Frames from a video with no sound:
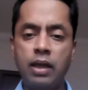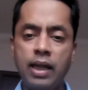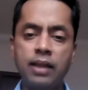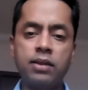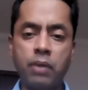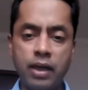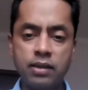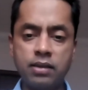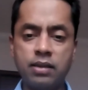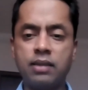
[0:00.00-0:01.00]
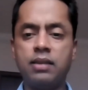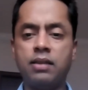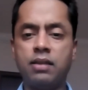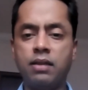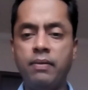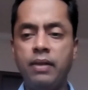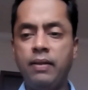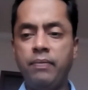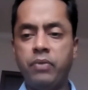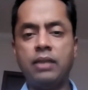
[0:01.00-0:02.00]
health-wise, etc.
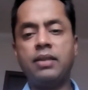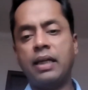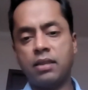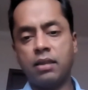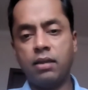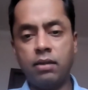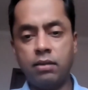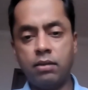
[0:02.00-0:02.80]
And that's another.